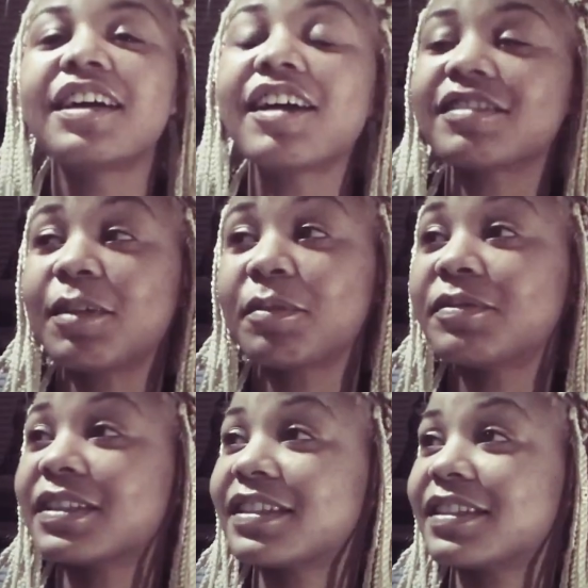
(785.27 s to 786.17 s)
I was slapping the
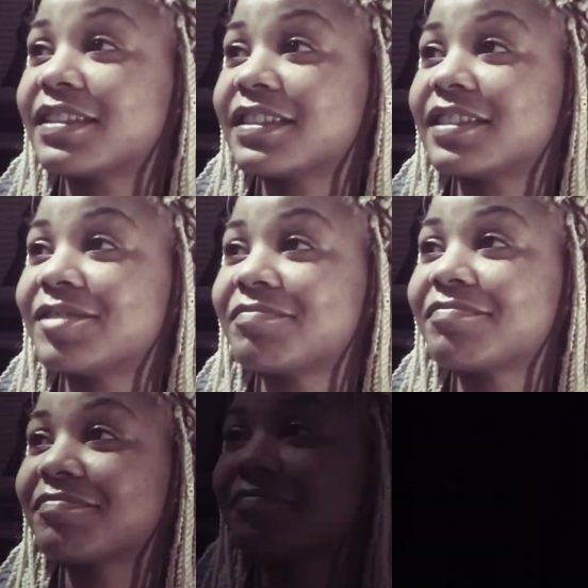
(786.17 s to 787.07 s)
fuck out of that shit.
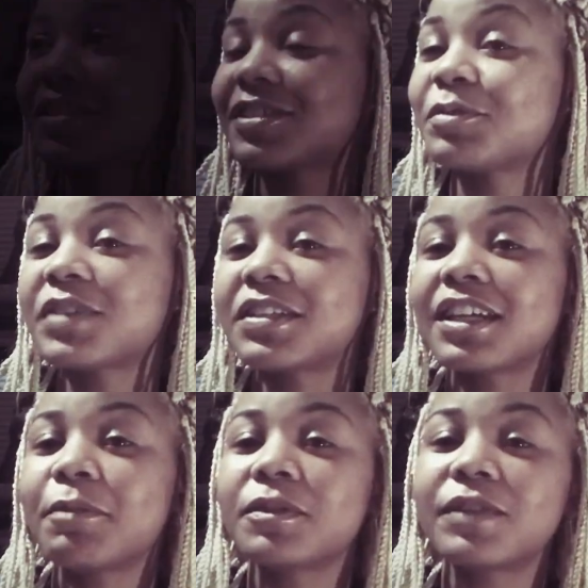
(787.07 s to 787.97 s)
It's been fun
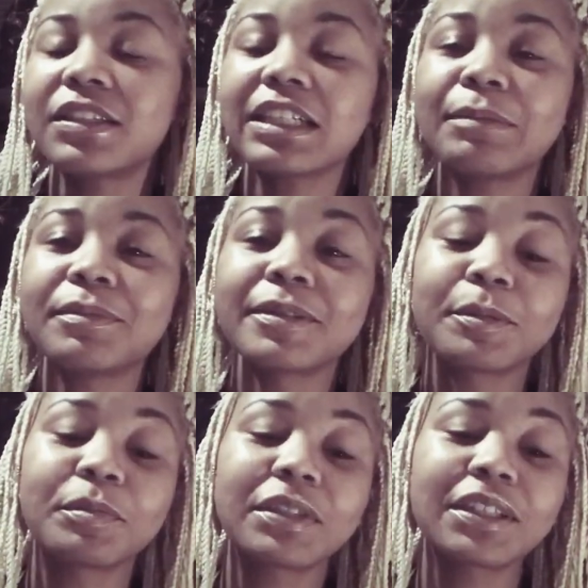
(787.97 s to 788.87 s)
times.
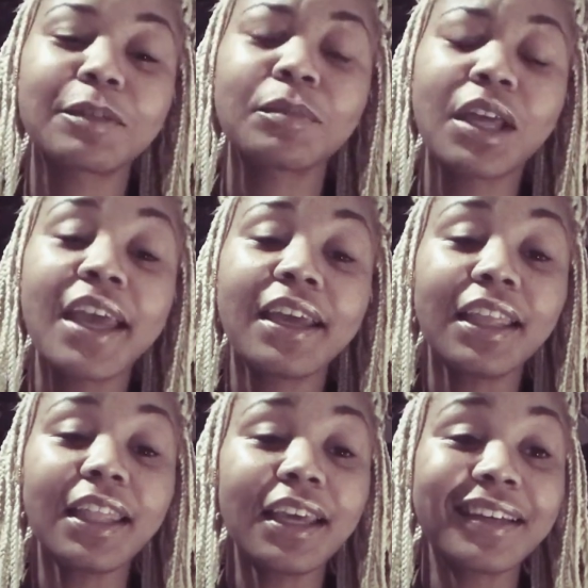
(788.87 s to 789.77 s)
But,
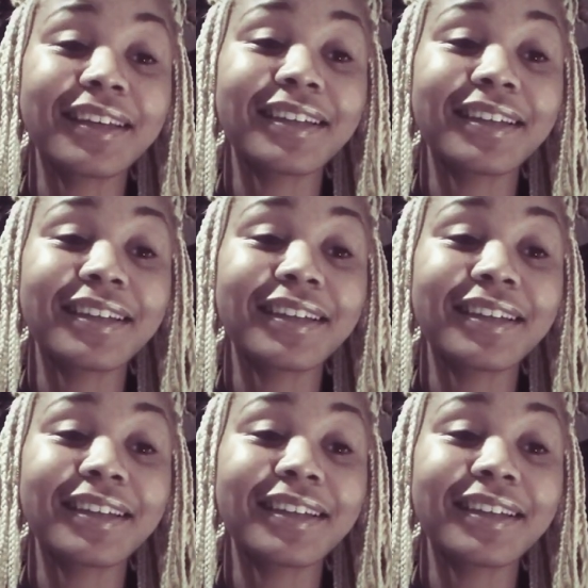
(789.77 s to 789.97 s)
yeah.